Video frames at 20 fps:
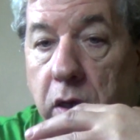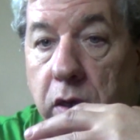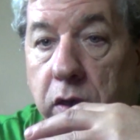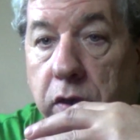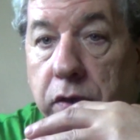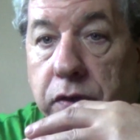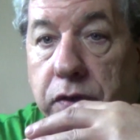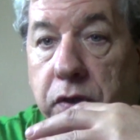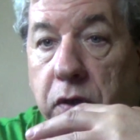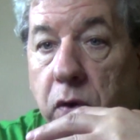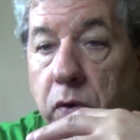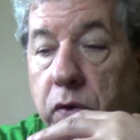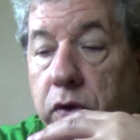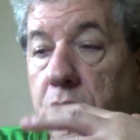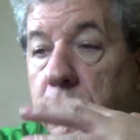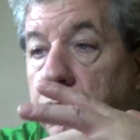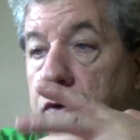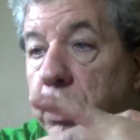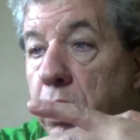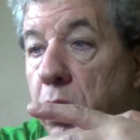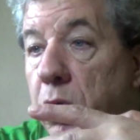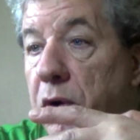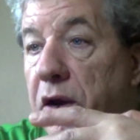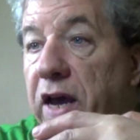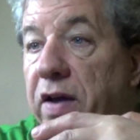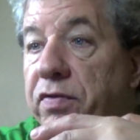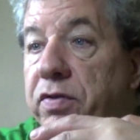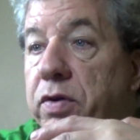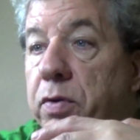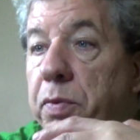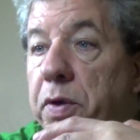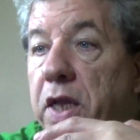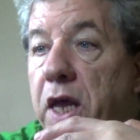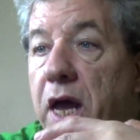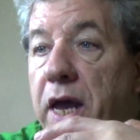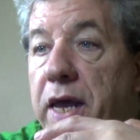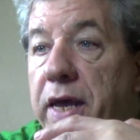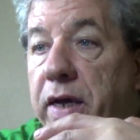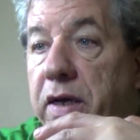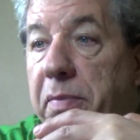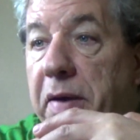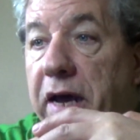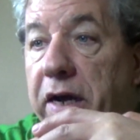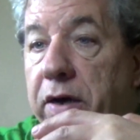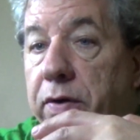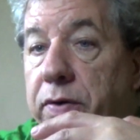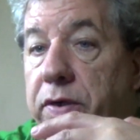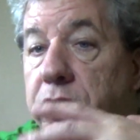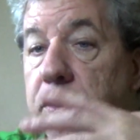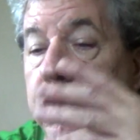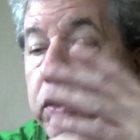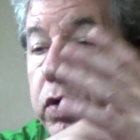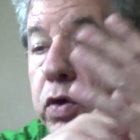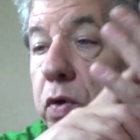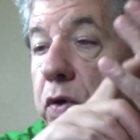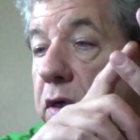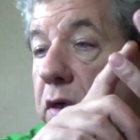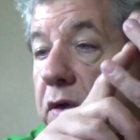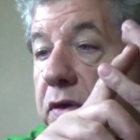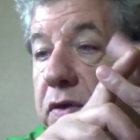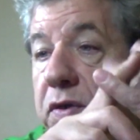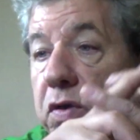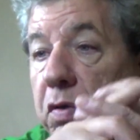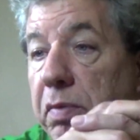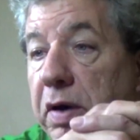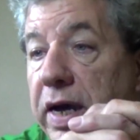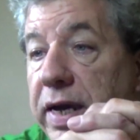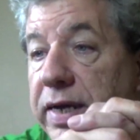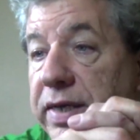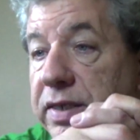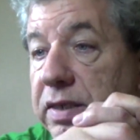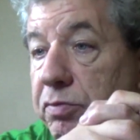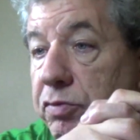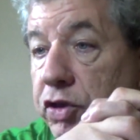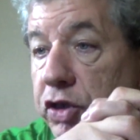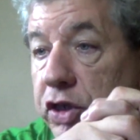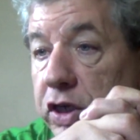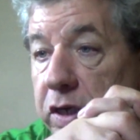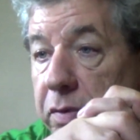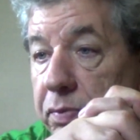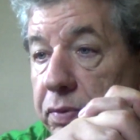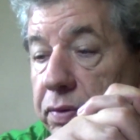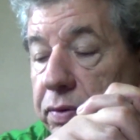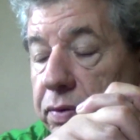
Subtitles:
So you don't have to rely on batteries. You could also buy some cheap